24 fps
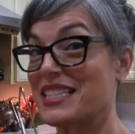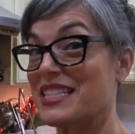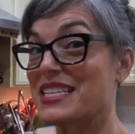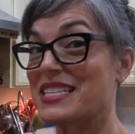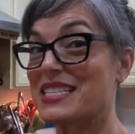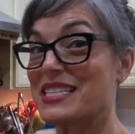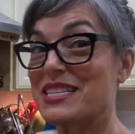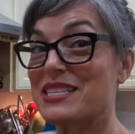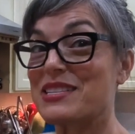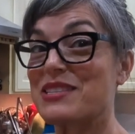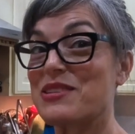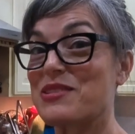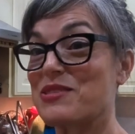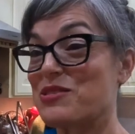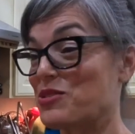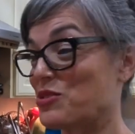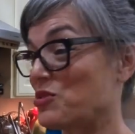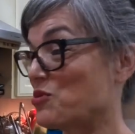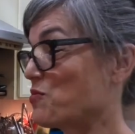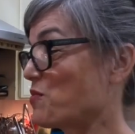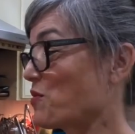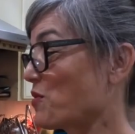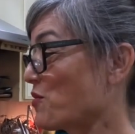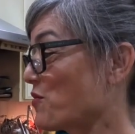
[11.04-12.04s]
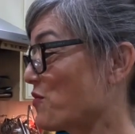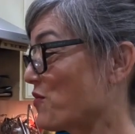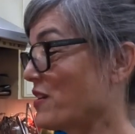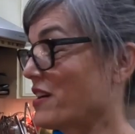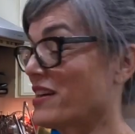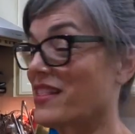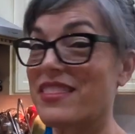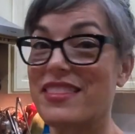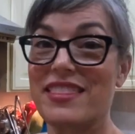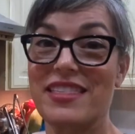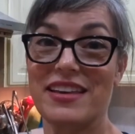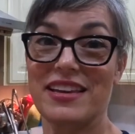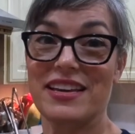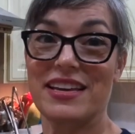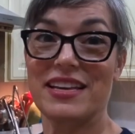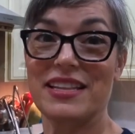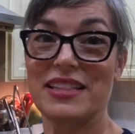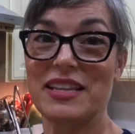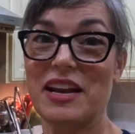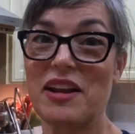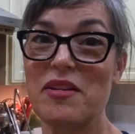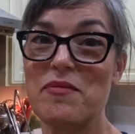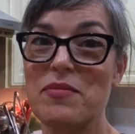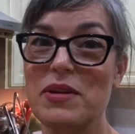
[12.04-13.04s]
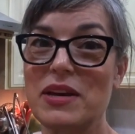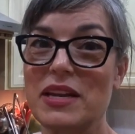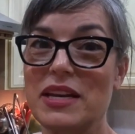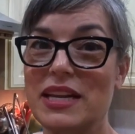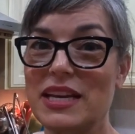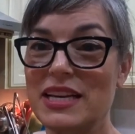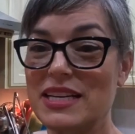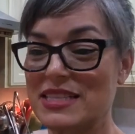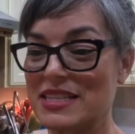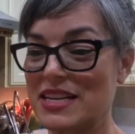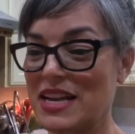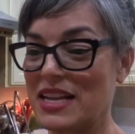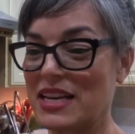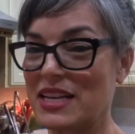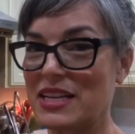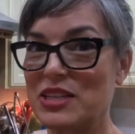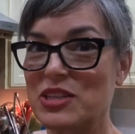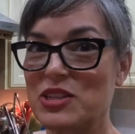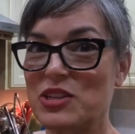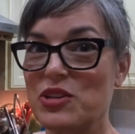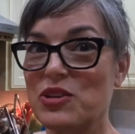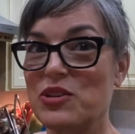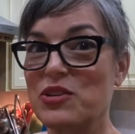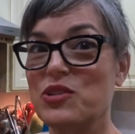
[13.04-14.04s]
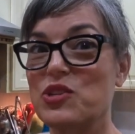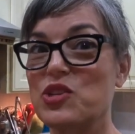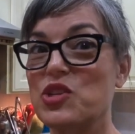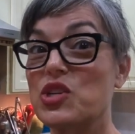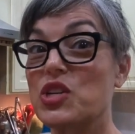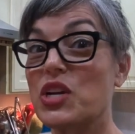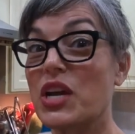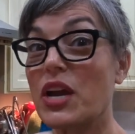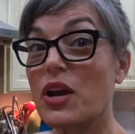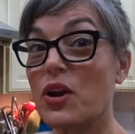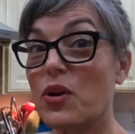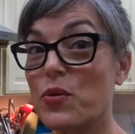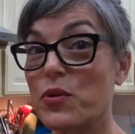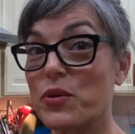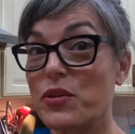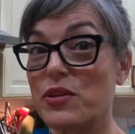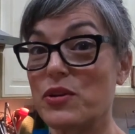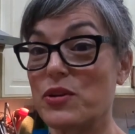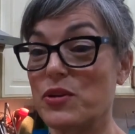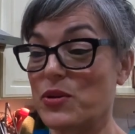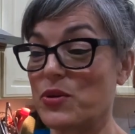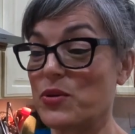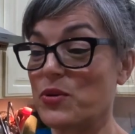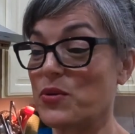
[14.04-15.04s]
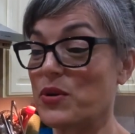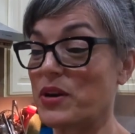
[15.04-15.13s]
this is a super fun thing that I've been excited to share with you,